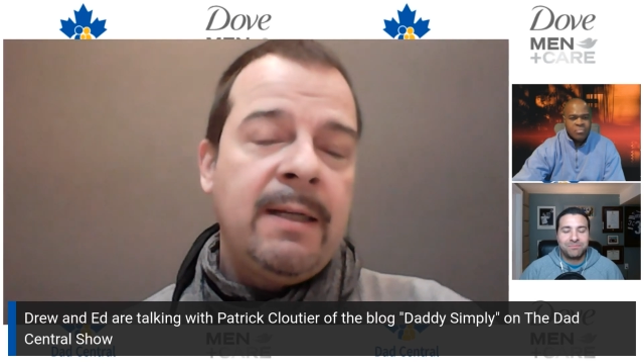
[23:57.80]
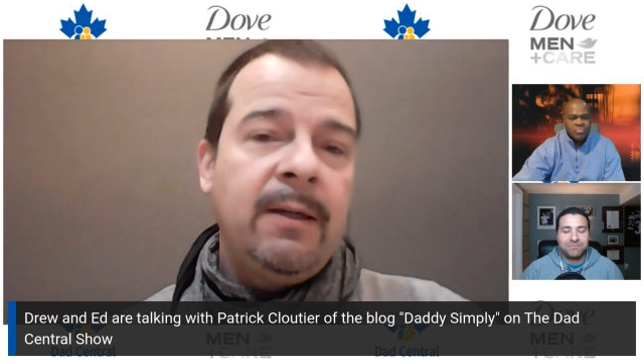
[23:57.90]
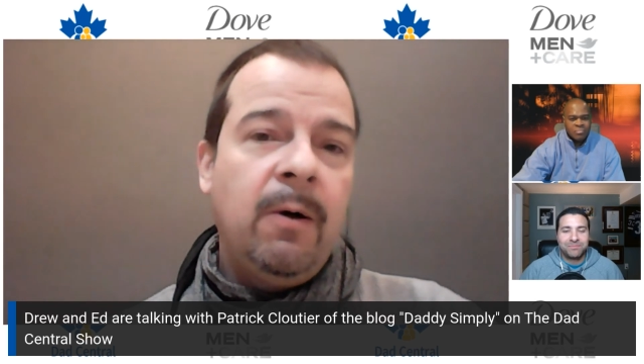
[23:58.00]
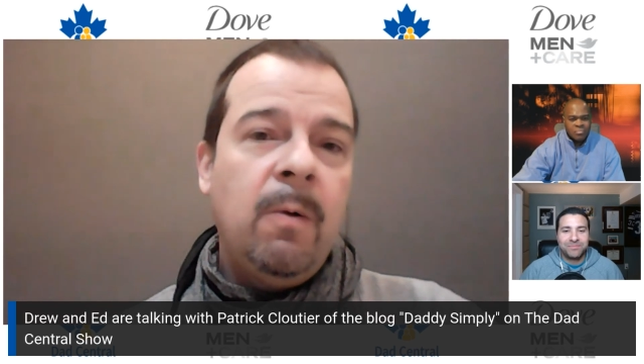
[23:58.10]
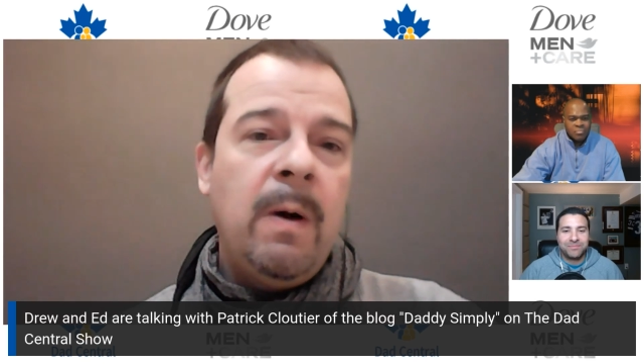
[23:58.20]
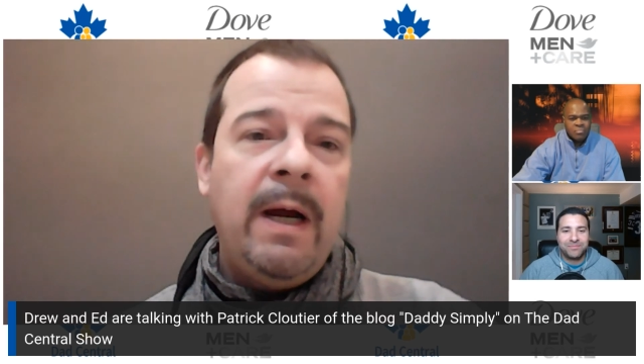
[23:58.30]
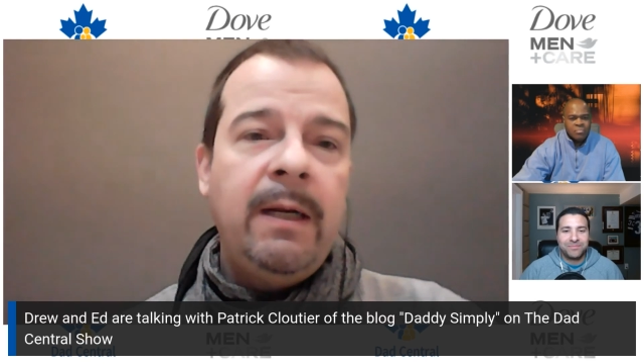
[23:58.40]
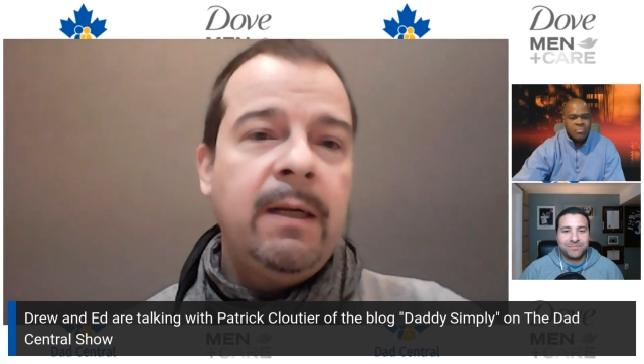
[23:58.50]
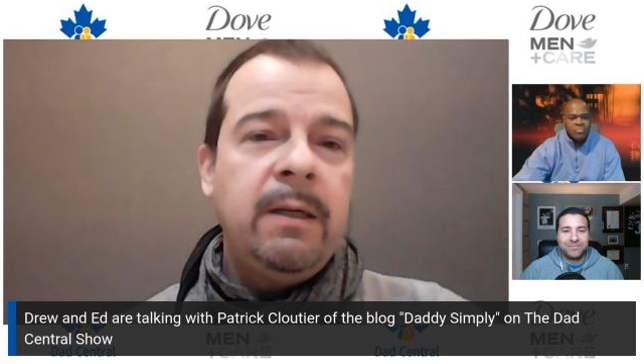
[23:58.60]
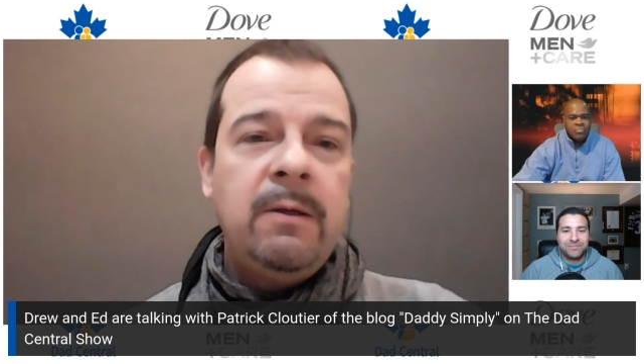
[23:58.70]
So,
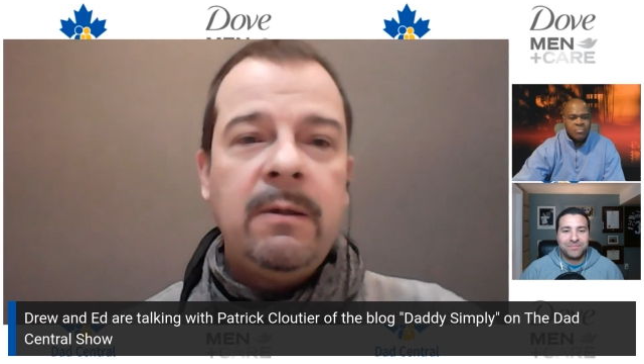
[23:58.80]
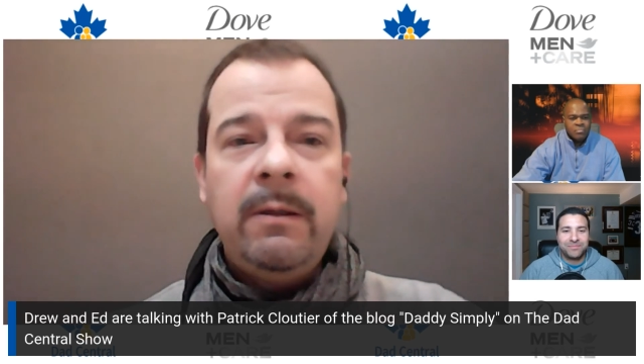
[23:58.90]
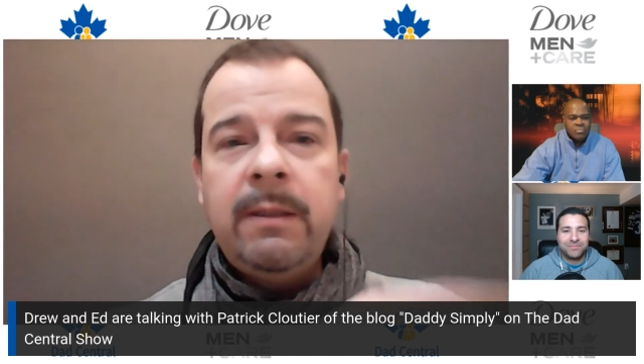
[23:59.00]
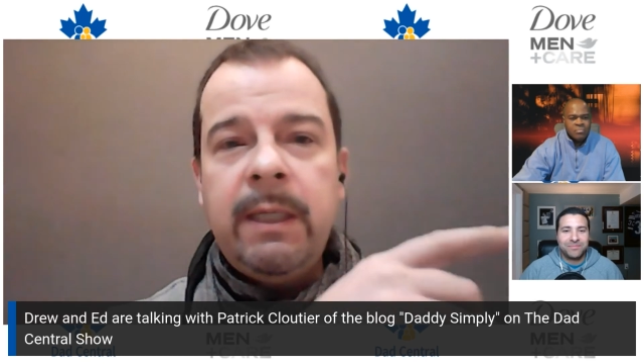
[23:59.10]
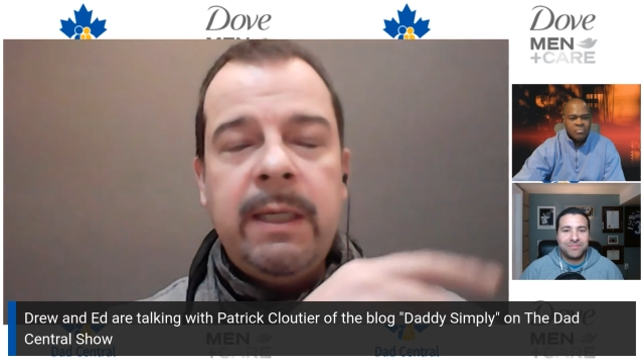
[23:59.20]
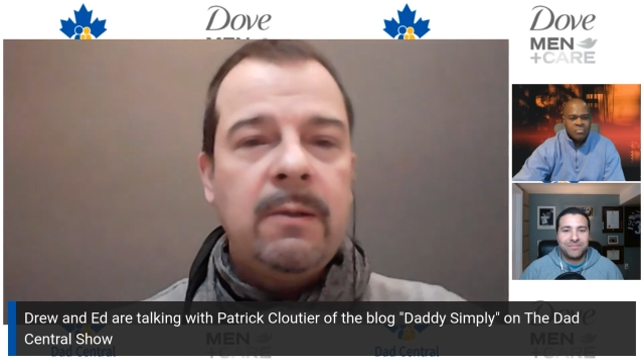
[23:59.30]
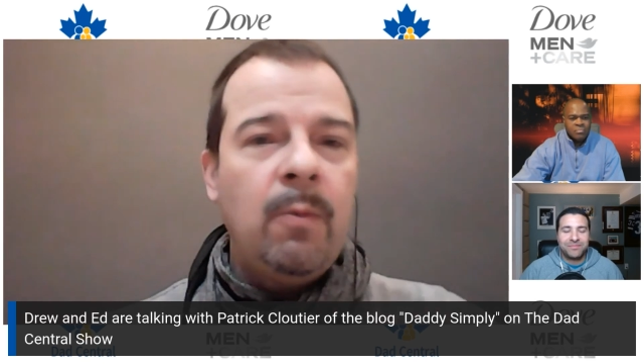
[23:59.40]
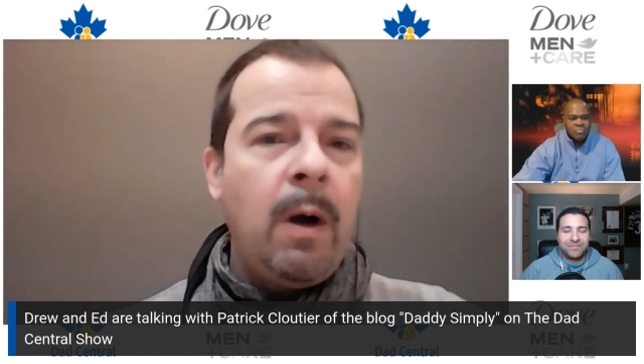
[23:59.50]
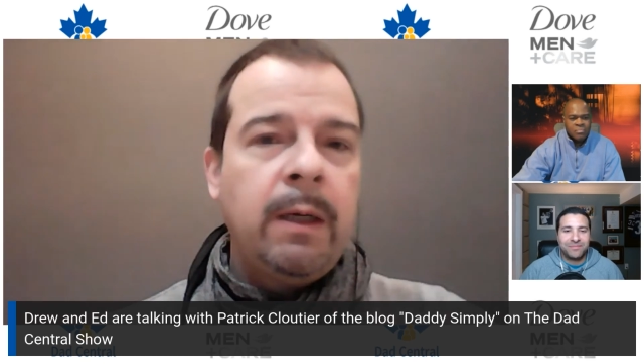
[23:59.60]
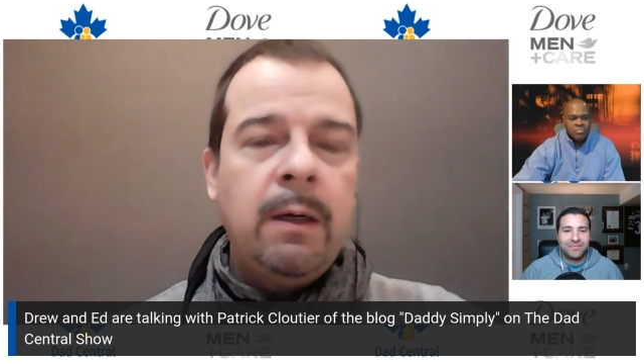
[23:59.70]
and you see kids
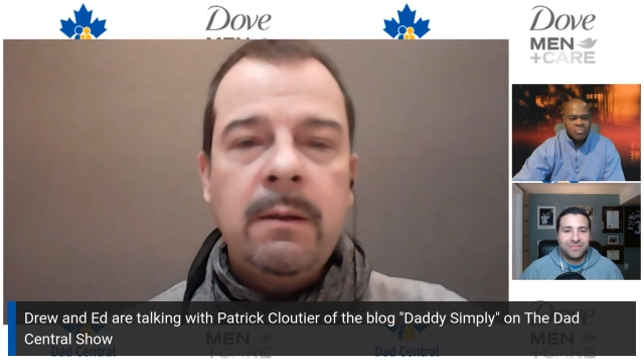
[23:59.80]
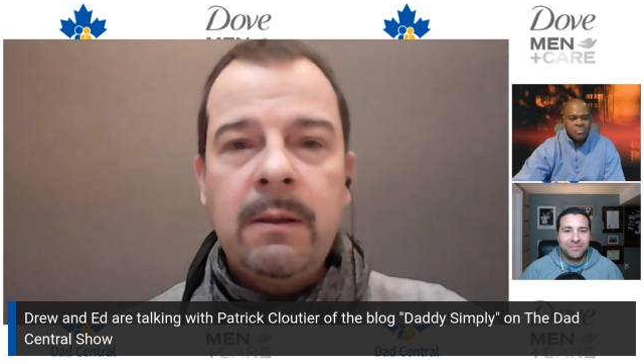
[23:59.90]
walking on